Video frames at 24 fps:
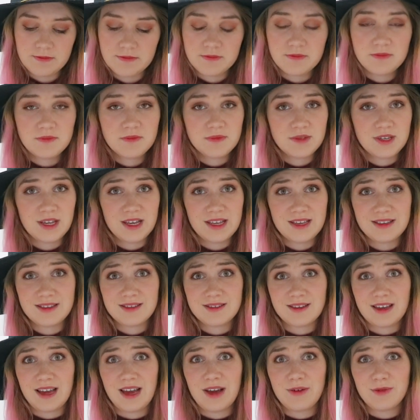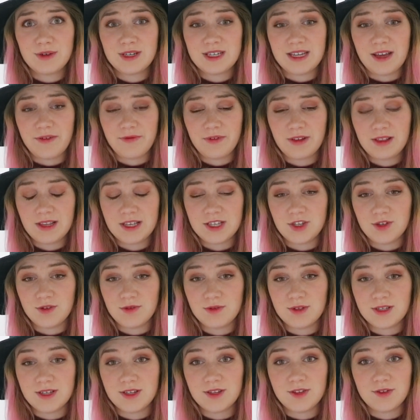then I would definitely
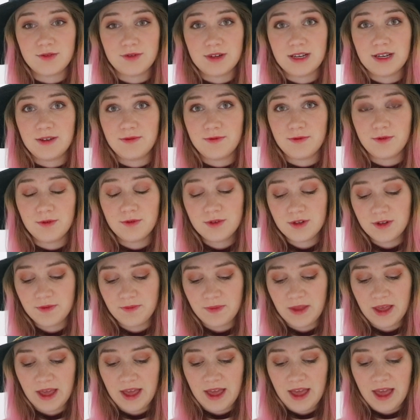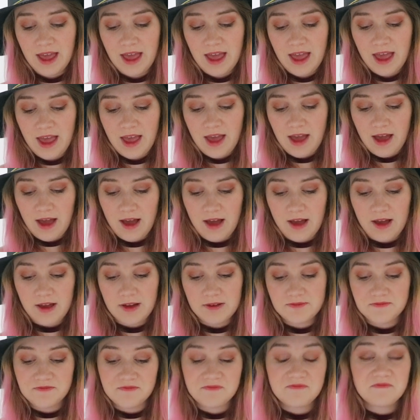choose the street food.
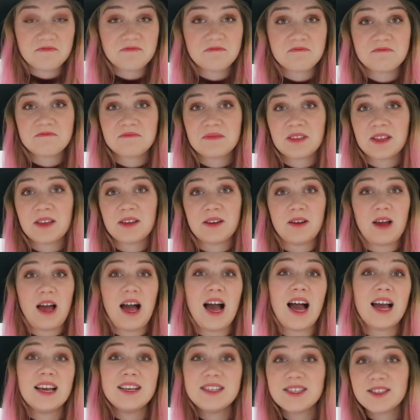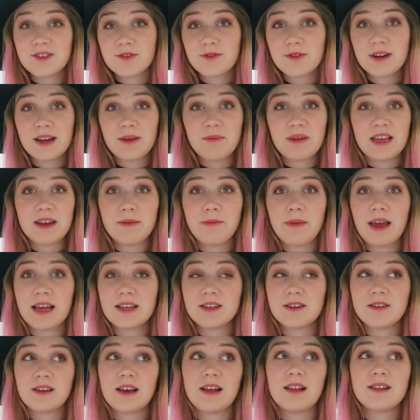Ice cream in
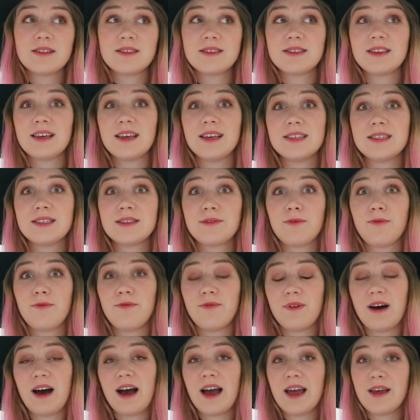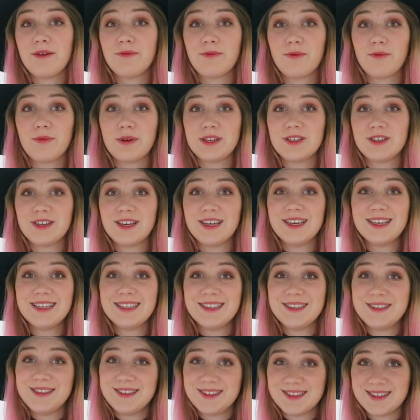McDonald's is 5, which
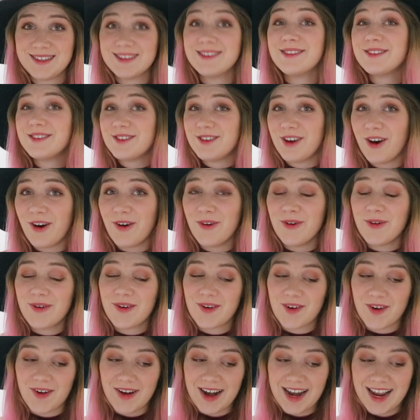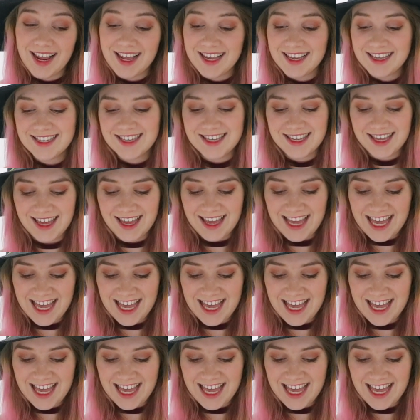is so great.